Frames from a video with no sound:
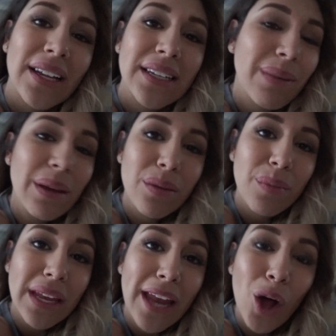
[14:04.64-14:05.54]
to be with
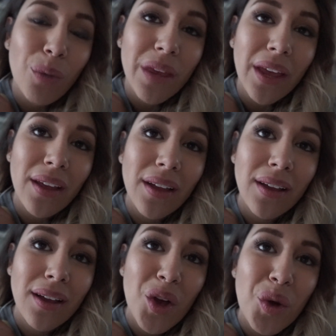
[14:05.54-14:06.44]
me and help me
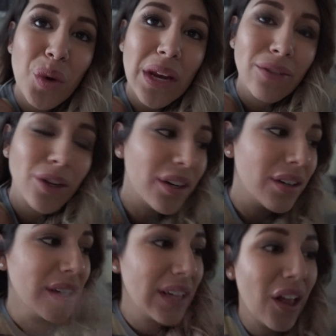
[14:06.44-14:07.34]
whenever,
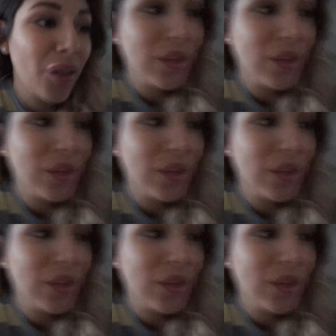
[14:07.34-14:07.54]
although